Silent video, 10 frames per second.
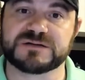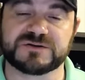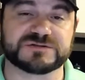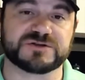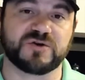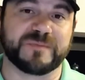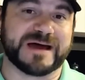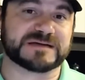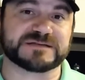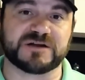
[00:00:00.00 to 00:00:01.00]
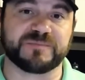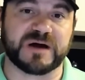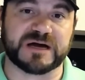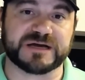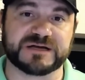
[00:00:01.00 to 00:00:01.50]
There's no max out of
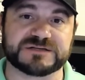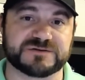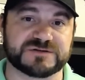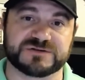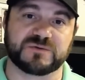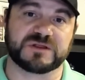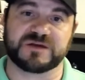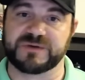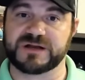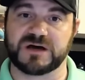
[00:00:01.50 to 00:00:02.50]
pocket, so there's no limit